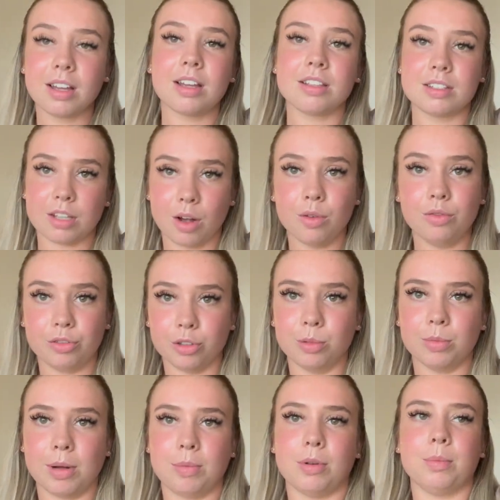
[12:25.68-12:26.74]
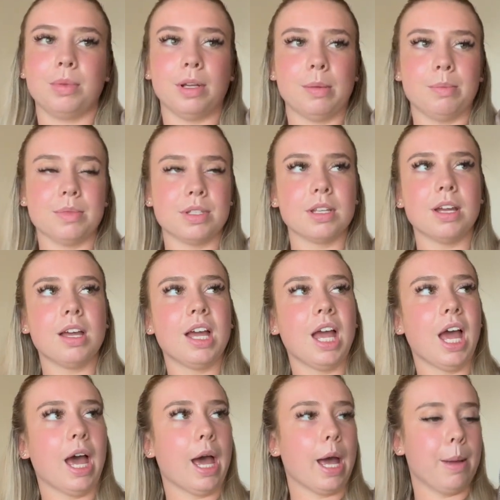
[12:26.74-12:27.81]
solved all my problems
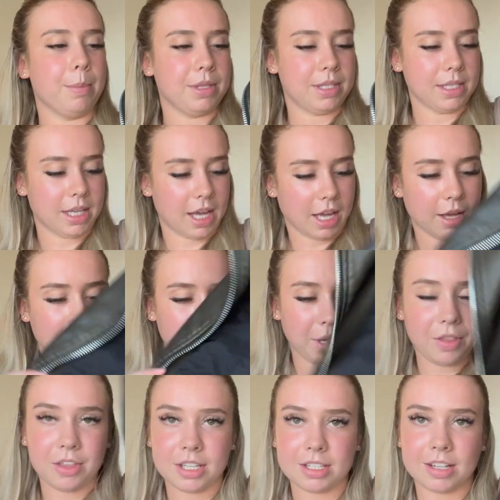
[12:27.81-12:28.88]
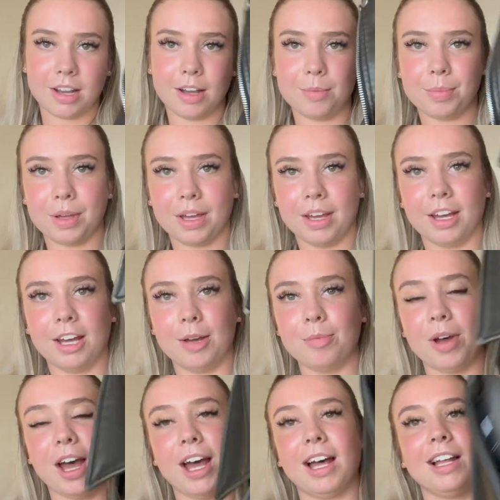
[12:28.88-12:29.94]
um, so yeah, picked this up
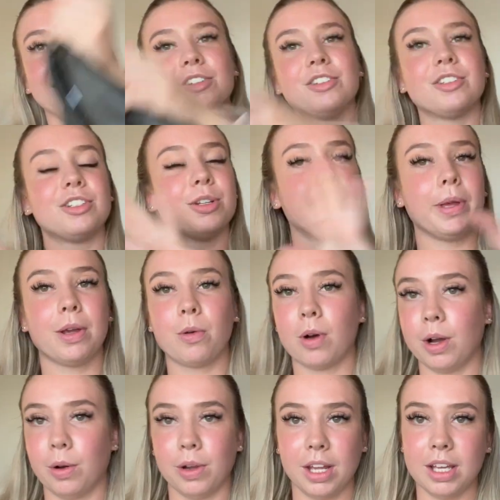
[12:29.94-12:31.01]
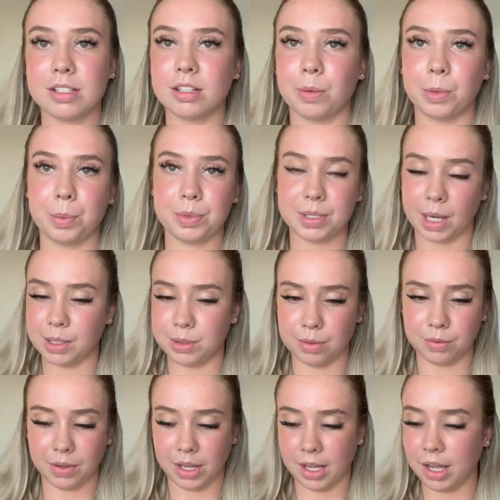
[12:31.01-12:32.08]
um, and to be quite honest, I'm obsessed
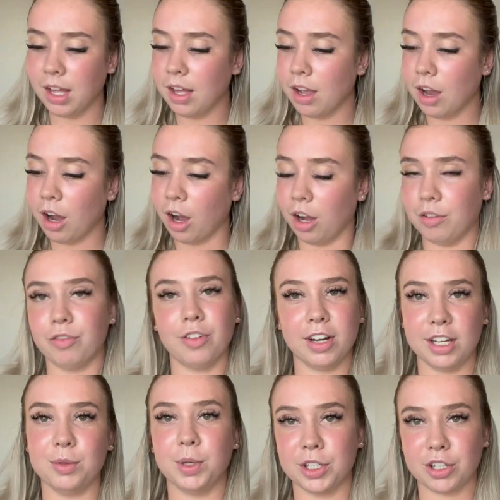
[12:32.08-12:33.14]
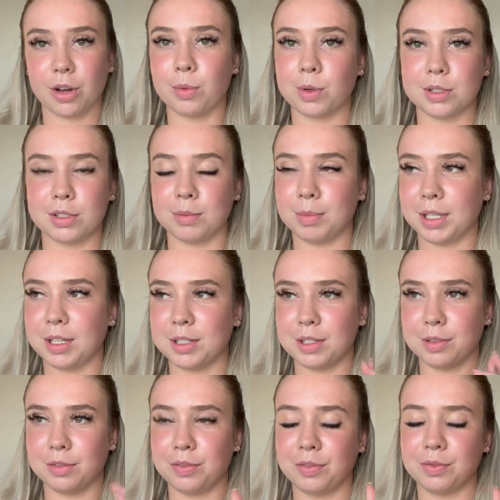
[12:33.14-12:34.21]
with it. I really wish I wasn't because
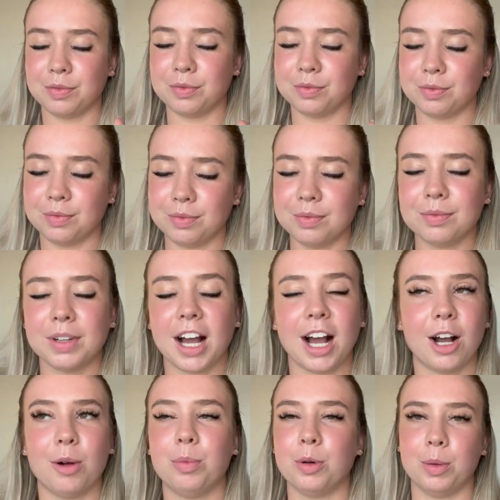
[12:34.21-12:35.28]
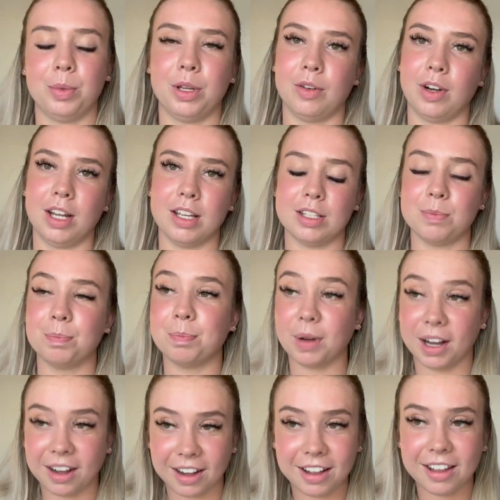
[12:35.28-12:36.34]
of how popular it is,
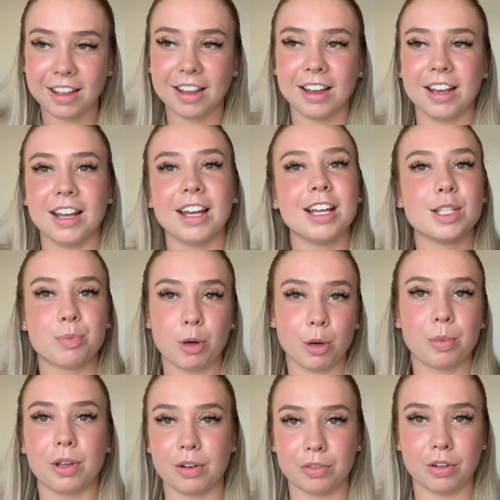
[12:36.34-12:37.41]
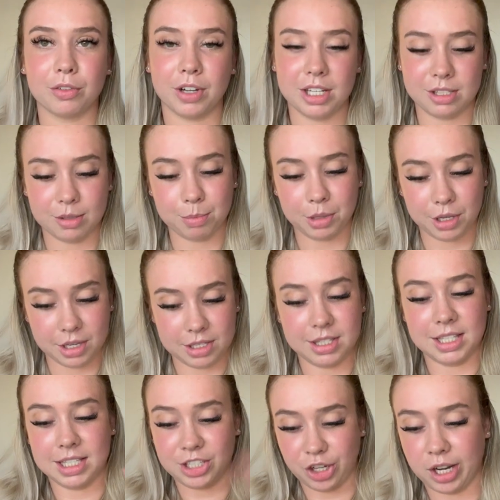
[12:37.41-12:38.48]
but it's popular for a reason because
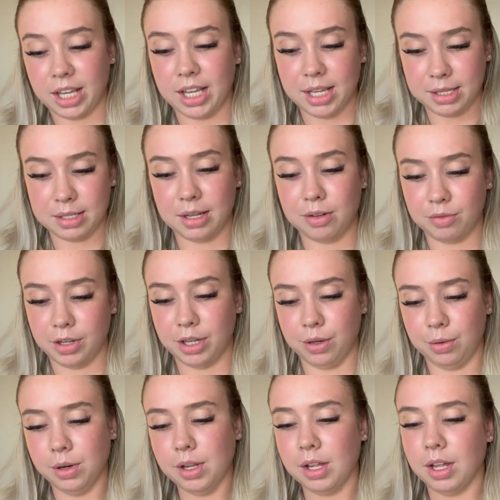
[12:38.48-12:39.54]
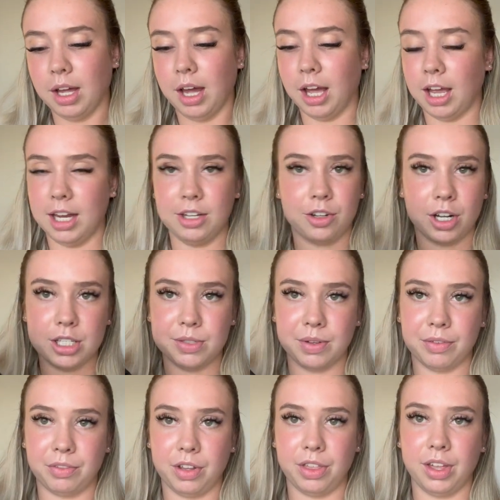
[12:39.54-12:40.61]
this jacket is unreal. Uh, it goes with
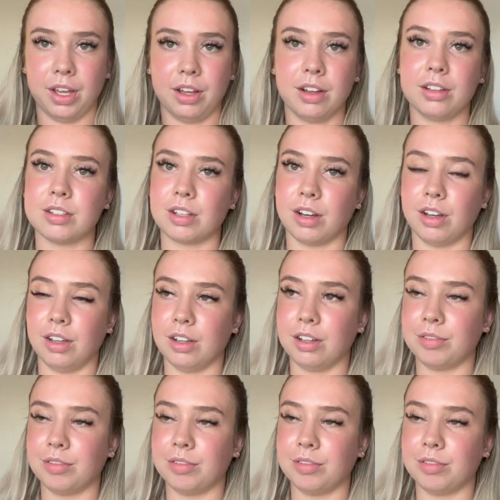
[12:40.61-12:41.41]
everything, so